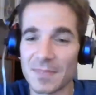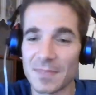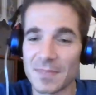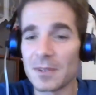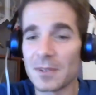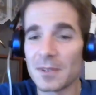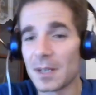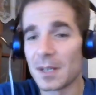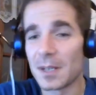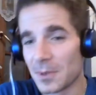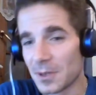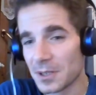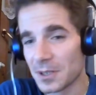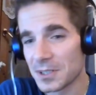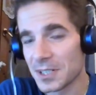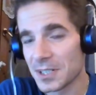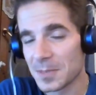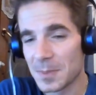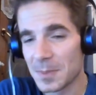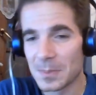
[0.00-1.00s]
there were more
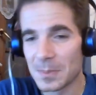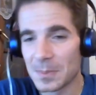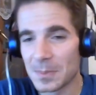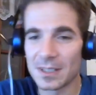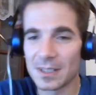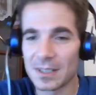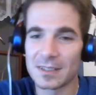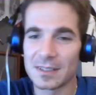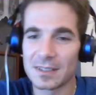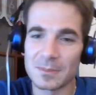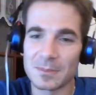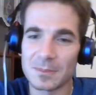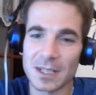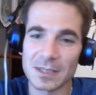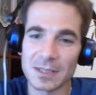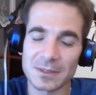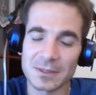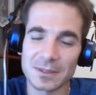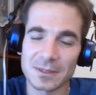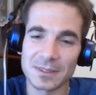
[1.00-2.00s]
Czech people at the
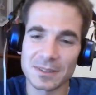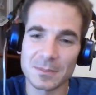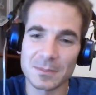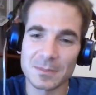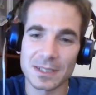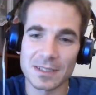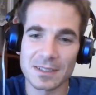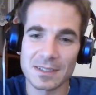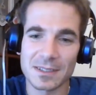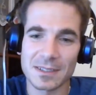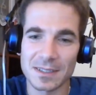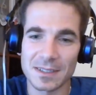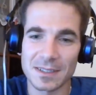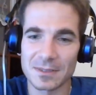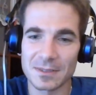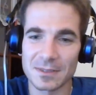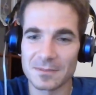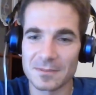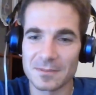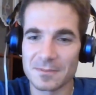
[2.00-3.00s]
marathon, but
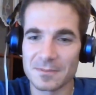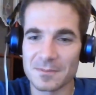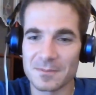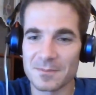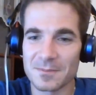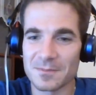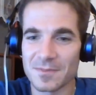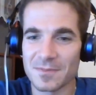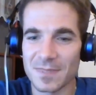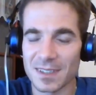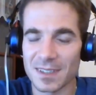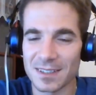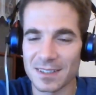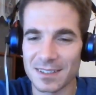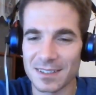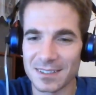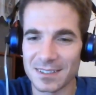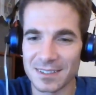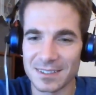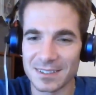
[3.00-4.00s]
still,
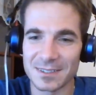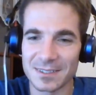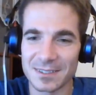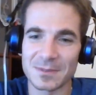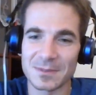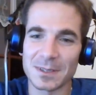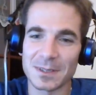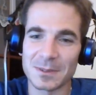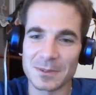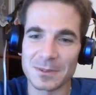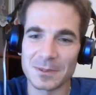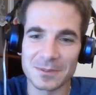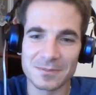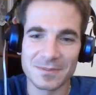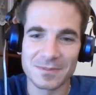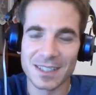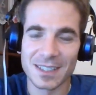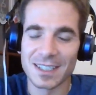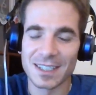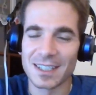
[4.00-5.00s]
when you
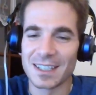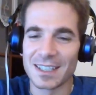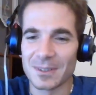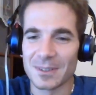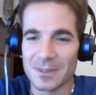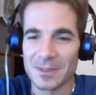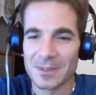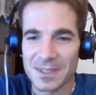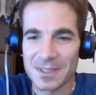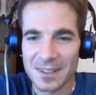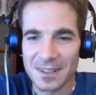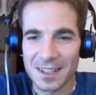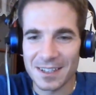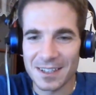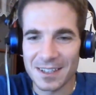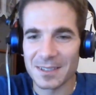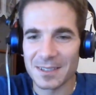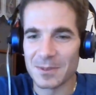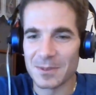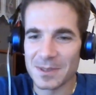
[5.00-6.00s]
consider
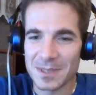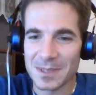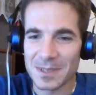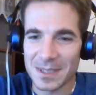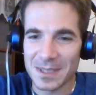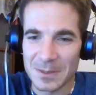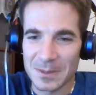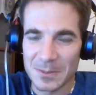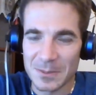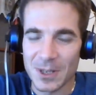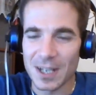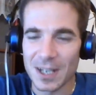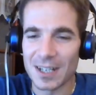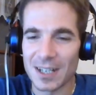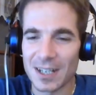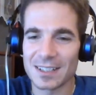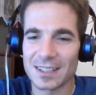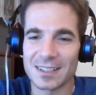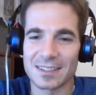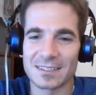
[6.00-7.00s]
that it was in
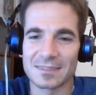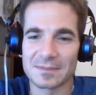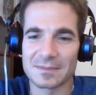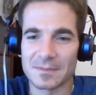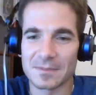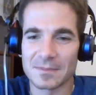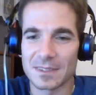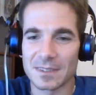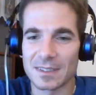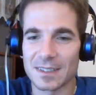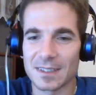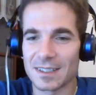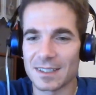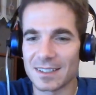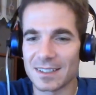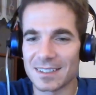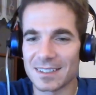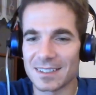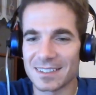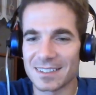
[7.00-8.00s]
Prague,
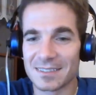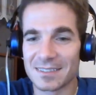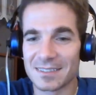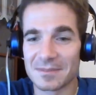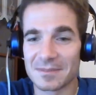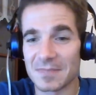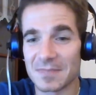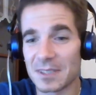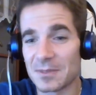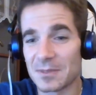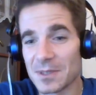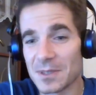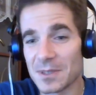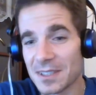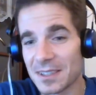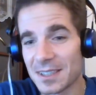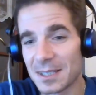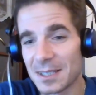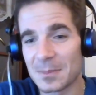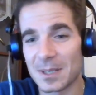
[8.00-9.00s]
it
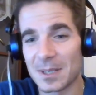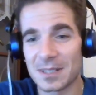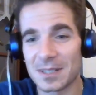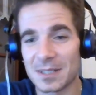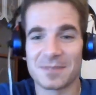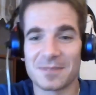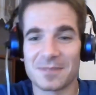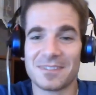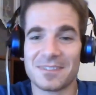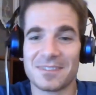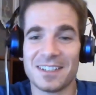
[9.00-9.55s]
wasn't that much.